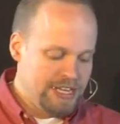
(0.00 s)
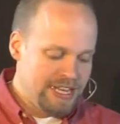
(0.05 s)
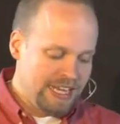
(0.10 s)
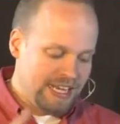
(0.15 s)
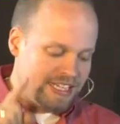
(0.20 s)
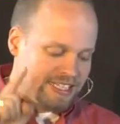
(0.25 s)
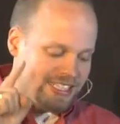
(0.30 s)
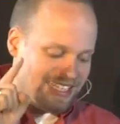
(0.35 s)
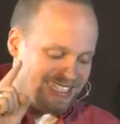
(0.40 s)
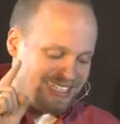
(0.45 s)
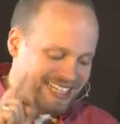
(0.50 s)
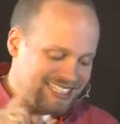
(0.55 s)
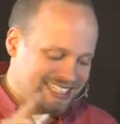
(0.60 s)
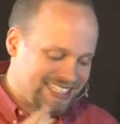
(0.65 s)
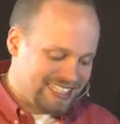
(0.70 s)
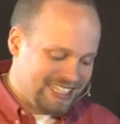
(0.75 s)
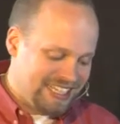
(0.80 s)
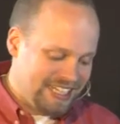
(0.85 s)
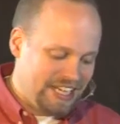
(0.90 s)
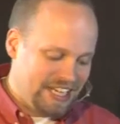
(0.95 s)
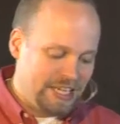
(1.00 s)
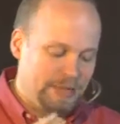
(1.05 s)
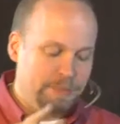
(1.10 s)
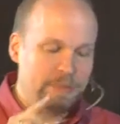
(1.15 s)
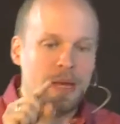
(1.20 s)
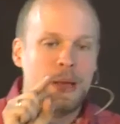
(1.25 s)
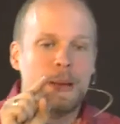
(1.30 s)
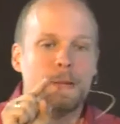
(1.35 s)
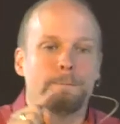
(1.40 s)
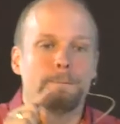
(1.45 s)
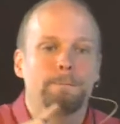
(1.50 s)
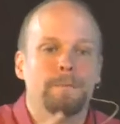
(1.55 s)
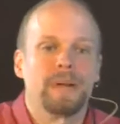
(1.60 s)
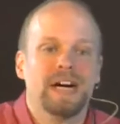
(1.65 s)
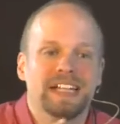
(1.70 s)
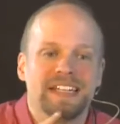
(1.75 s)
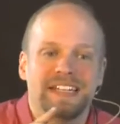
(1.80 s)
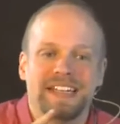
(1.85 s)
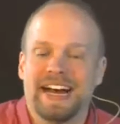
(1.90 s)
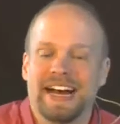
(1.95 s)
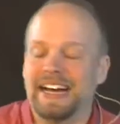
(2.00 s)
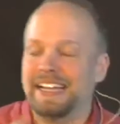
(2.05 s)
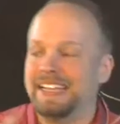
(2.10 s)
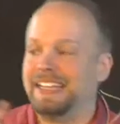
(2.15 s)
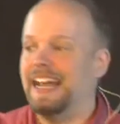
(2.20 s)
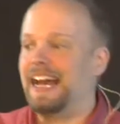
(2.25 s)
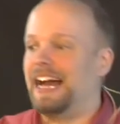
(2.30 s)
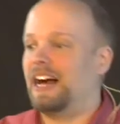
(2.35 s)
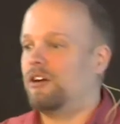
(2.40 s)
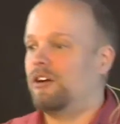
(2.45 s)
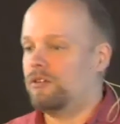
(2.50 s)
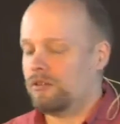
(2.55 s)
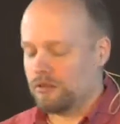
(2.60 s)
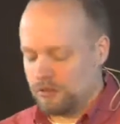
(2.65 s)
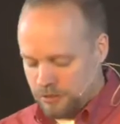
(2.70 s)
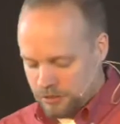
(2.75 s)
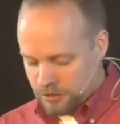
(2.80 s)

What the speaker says: He says, I see him, but not now.